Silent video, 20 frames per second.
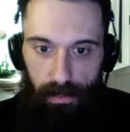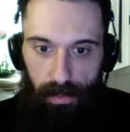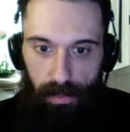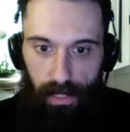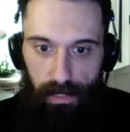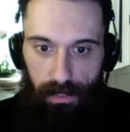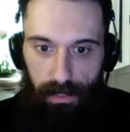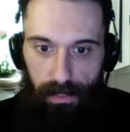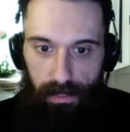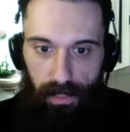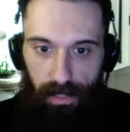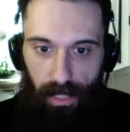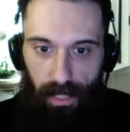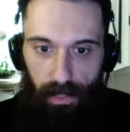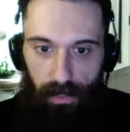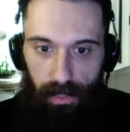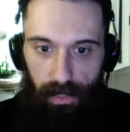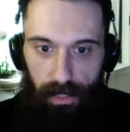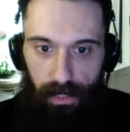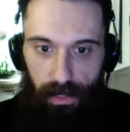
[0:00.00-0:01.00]
Essex
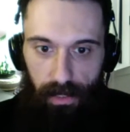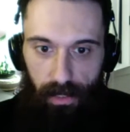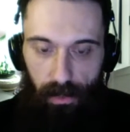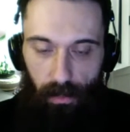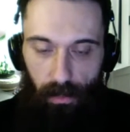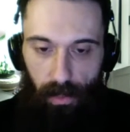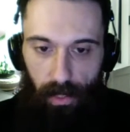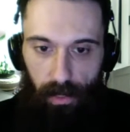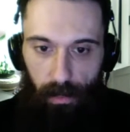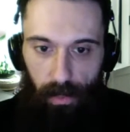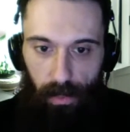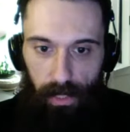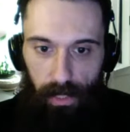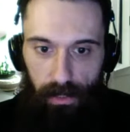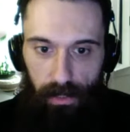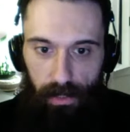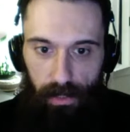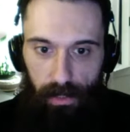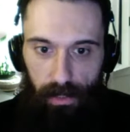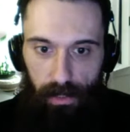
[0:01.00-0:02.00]
County and Underwater
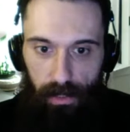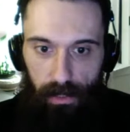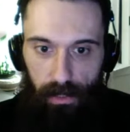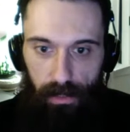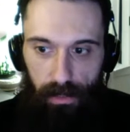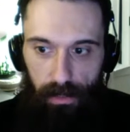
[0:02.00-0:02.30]
Welder and